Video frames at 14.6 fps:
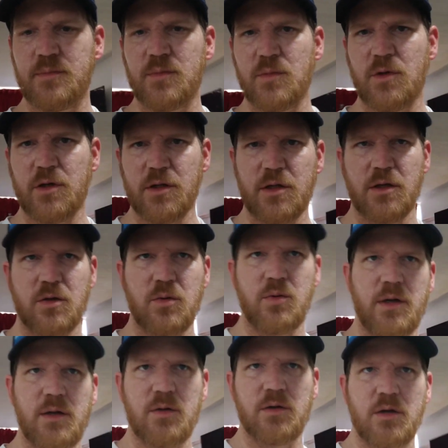look at the
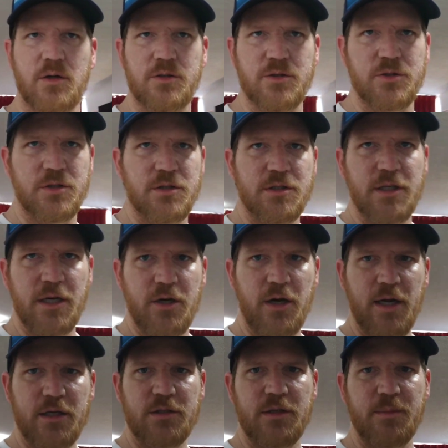Quail cartridges, they're
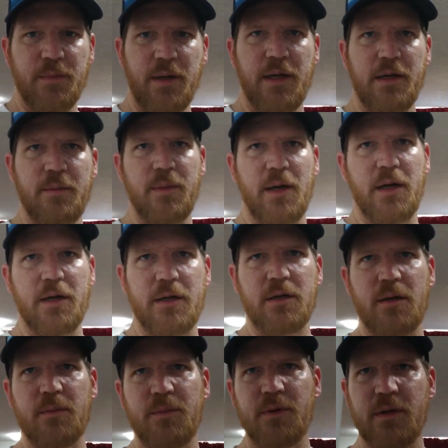actually made by a
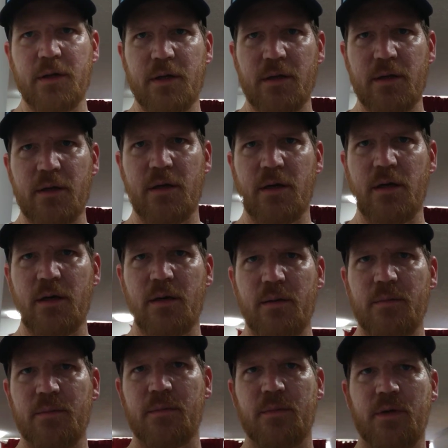company
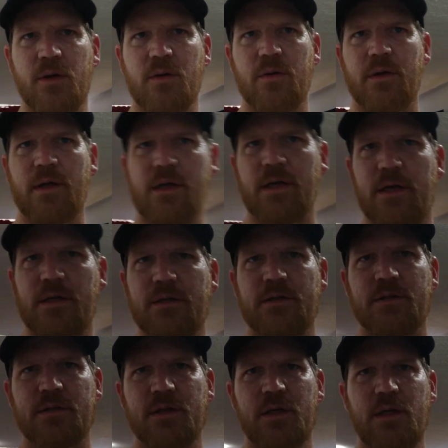known
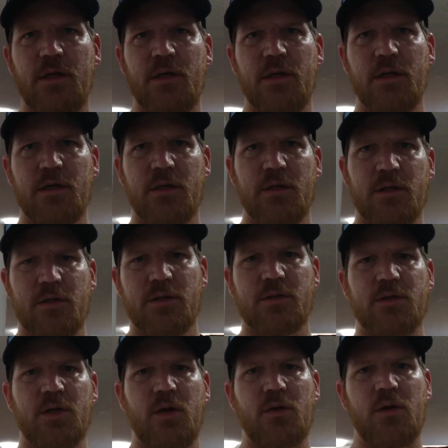as
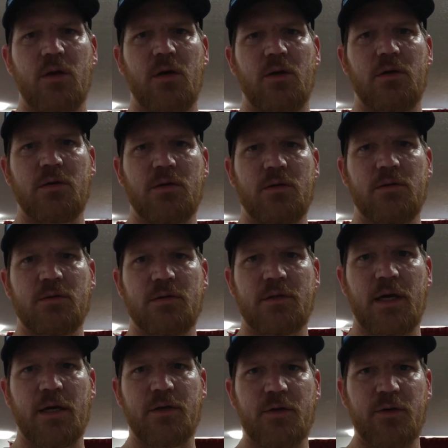So Long
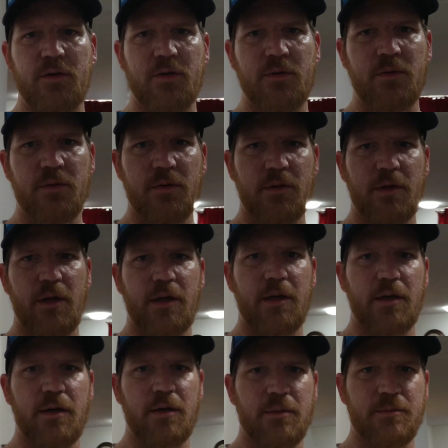Tattoo. They
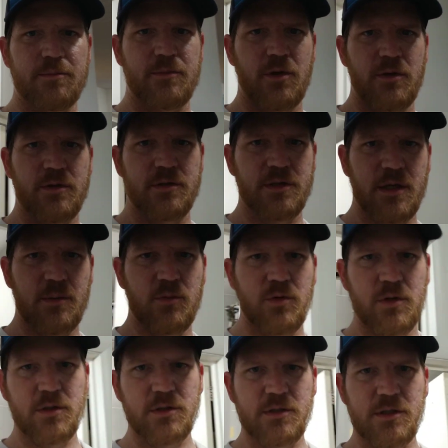are the same
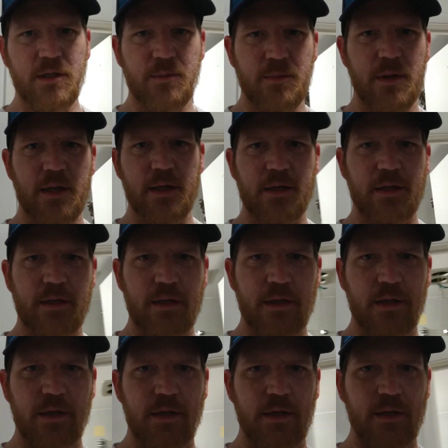ones that make
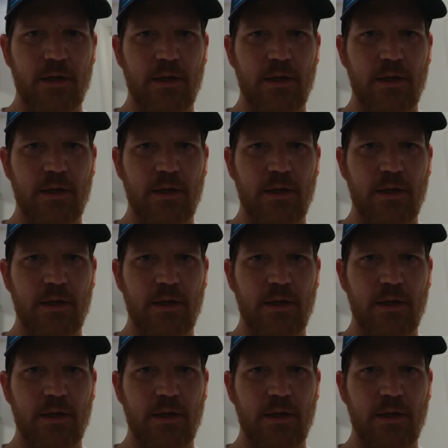the